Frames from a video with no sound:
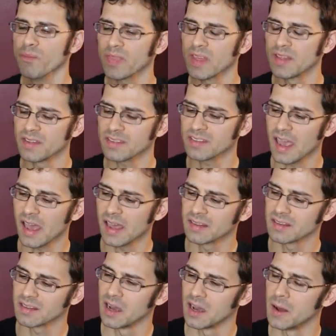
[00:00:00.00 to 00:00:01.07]
This
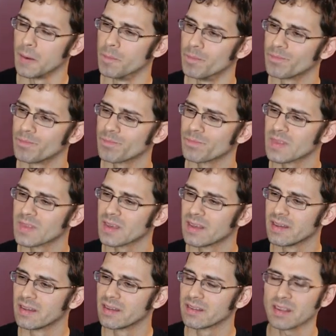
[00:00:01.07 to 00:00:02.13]
has
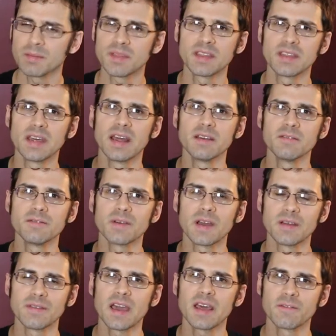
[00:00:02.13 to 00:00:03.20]
something that I've
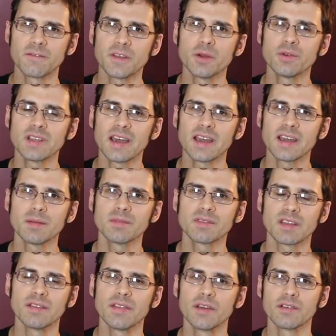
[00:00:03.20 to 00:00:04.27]
had a few times.
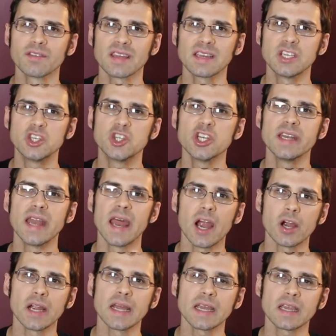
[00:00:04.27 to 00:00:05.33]
There's like
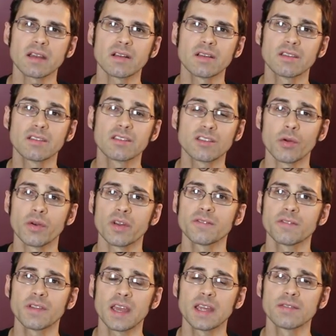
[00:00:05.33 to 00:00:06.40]
generic soda
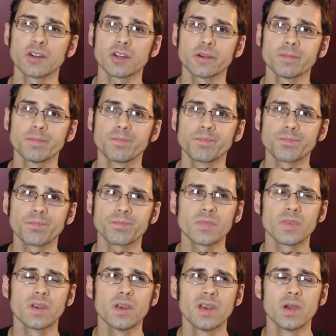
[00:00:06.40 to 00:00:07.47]
flavor,
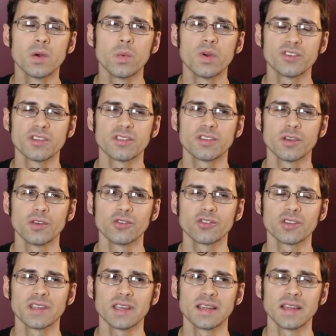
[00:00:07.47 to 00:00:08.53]
which is
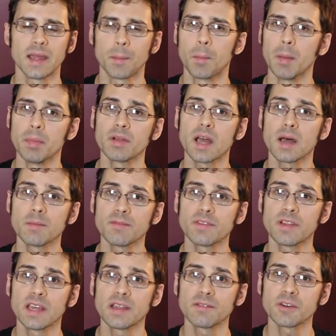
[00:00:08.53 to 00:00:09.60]
usually like bubblegum
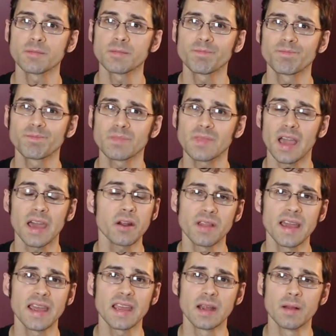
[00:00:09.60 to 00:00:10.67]
flavor. I don't
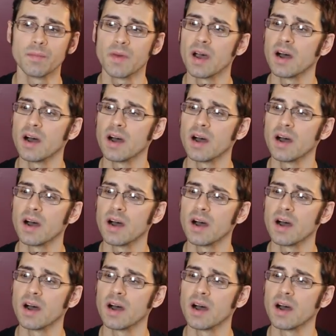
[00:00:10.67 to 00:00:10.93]
like it.